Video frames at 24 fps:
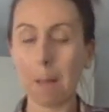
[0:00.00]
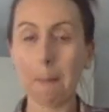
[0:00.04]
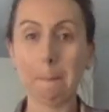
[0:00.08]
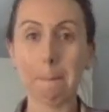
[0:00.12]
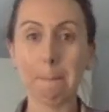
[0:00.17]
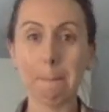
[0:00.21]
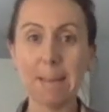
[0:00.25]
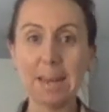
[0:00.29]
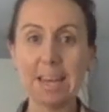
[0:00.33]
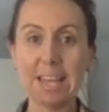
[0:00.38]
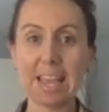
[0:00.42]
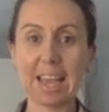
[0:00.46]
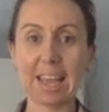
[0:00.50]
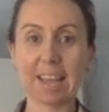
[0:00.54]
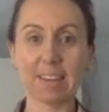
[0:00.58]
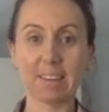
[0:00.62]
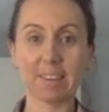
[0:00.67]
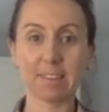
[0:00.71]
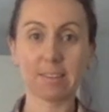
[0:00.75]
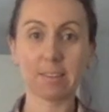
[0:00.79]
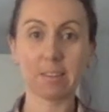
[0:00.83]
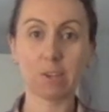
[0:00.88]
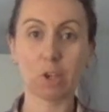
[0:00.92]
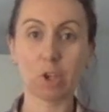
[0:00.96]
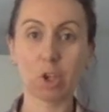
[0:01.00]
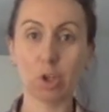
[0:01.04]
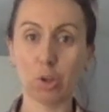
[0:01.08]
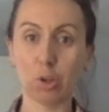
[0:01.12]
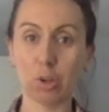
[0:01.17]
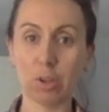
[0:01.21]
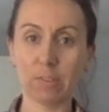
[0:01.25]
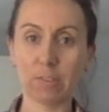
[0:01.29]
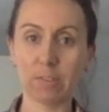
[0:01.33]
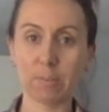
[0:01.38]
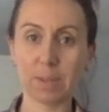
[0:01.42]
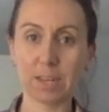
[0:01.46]
Mini eggs. Who
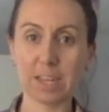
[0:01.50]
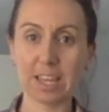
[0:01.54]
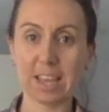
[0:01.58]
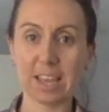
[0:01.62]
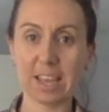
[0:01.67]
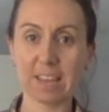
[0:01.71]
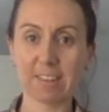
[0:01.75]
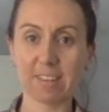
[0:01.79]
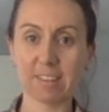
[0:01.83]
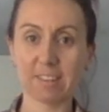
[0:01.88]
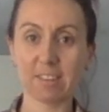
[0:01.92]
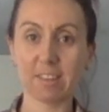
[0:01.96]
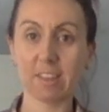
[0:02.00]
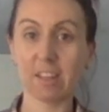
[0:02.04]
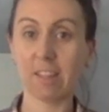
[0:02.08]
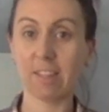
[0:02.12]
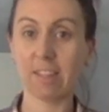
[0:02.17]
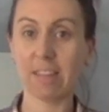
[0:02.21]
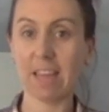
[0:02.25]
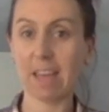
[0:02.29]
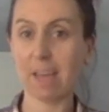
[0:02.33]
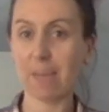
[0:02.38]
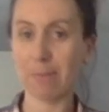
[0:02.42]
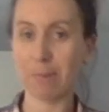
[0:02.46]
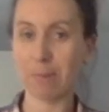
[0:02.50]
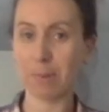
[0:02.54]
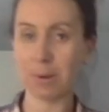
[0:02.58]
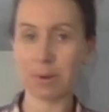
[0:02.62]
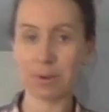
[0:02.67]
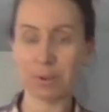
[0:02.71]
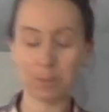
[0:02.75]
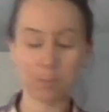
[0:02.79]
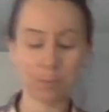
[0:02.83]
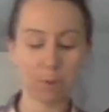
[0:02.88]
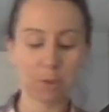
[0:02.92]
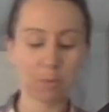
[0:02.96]
loves mini eggs? They're everywhere
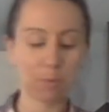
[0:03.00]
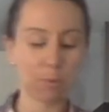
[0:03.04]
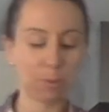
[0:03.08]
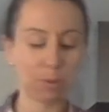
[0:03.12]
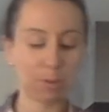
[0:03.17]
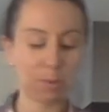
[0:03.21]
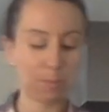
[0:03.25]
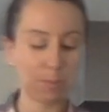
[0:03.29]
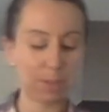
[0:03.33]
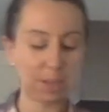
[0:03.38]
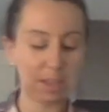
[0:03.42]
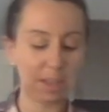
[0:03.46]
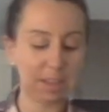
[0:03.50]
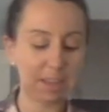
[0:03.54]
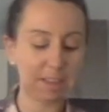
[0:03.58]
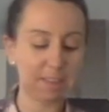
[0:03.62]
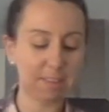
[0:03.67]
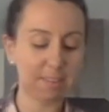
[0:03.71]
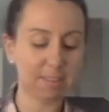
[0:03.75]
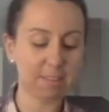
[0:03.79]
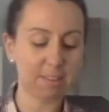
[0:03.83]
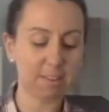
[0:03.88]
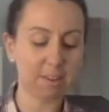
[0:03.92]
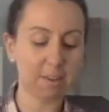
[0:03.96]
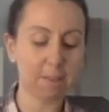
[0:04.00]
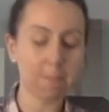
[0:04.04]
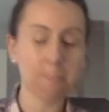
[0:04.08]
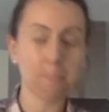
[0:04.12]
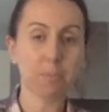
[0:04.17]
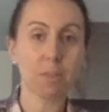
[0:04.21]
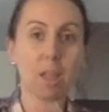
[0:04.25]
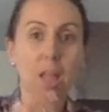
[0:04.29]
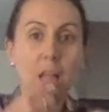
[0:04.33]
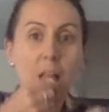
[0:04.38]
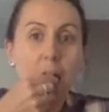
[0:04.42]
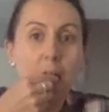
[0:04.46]
at the moment with it being Easter.
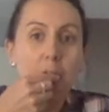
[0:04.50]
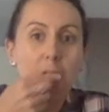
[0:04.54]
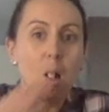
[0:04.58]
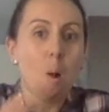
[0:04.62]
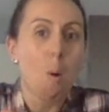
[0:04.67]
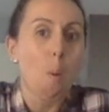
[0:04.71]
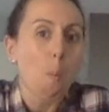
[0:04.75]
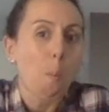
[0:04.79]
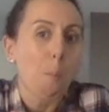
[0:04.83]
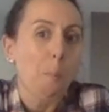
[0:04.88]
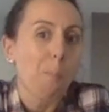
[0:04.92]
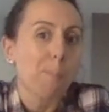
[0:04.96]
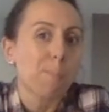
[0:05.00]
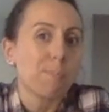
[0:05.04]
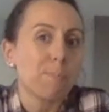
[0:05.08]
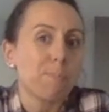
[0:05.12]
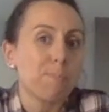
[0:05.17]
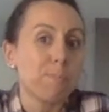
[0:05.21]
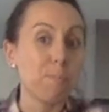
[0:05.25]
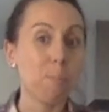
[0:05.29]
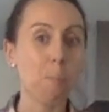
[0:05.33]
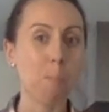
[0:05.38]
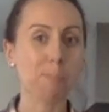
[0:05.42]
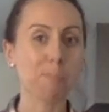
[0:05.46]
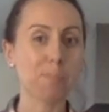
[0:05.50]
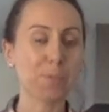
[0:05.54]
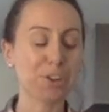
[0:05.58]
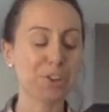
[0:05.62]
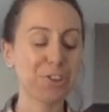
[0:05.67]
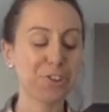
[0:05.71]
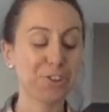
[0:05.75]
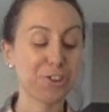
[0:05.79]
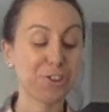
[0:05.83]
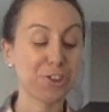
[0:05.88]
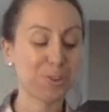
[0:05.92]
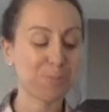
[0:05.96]

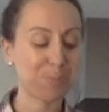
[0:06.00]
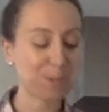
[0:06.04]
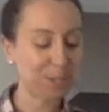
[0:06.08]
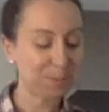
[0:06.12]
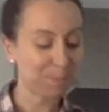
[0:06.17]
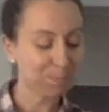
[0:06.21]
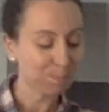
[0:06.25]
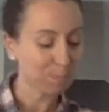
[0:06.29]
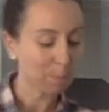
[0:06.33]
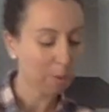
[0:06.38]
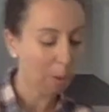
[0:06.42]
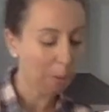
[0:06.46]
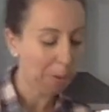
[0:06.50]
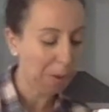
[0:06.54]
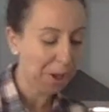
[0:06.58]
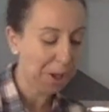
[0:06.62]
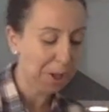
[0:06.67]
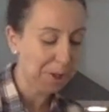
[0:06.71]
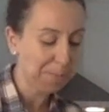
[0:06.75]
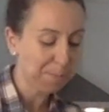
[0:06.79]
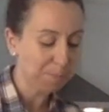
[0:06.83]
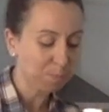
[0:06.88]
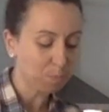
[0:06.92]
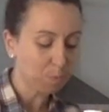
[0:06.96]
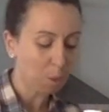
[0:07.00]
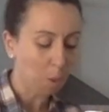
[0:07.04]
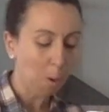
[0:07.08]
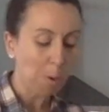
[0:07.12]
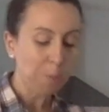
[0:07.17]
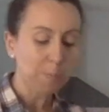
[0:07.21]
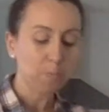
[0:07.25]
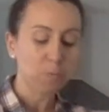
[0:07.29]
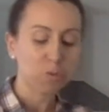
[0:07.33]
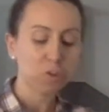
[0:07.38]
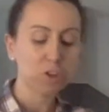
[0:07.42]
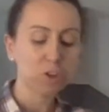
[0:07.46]
Nice and yummy. Okay,
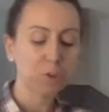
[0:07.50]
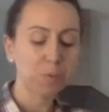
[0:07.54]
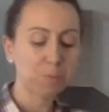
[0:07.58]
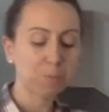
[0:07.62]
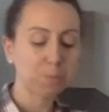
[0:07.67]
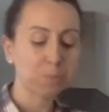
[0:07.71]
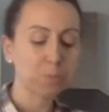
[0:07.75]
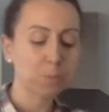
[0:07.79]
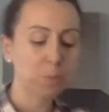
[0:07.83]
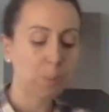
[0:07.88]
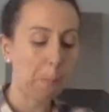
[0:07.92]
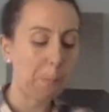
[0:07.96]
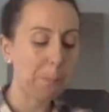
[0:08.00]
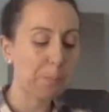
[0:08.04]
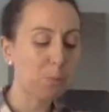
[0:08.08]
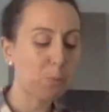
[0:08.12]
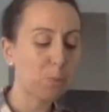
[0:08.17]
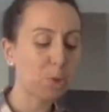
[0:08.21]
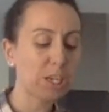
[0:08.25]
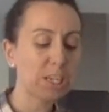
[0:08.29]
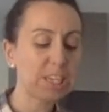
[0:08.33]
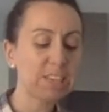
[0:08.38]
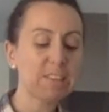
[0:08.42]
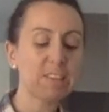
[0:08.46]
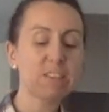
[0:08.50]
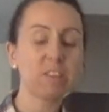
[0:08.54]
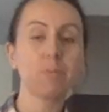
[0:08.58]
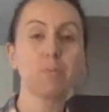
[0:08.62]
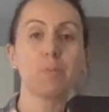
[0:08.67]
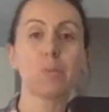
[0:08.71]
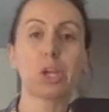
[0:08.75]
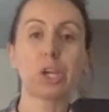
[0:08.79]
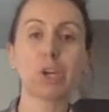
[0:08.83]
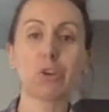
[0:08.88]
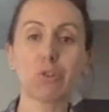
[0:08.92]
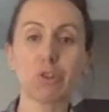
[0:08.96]
so what I did,
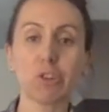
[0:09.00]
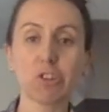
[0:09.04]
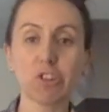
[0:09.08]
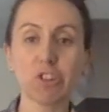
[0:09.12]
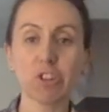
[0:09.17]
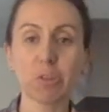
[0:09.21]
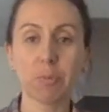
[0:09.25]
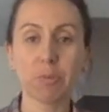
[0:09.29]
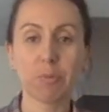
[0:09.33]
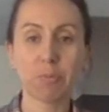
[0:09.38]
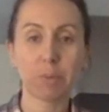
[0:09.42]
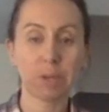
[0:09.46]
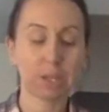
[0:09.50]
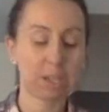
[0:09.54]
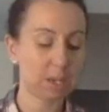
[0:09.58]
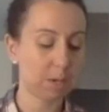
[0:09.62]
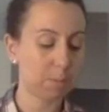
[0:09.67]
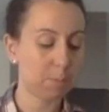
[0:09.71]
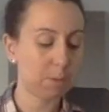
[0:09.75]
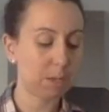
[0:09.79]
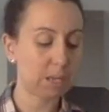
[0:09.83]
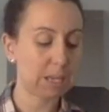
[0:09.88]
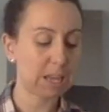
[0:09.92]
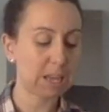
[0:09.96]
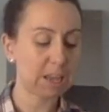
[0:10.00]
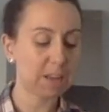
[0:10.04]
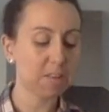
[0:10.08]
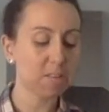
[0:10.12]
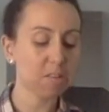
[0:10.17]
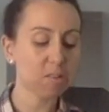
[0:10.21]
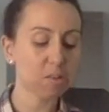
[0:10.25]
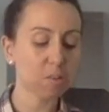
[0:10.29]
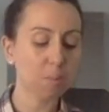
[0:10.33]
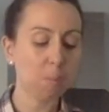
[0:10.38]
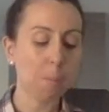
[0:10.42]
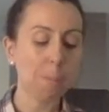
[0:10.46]
I crushed some of my mini
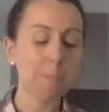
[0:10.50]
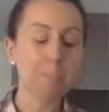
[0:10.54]
eggs.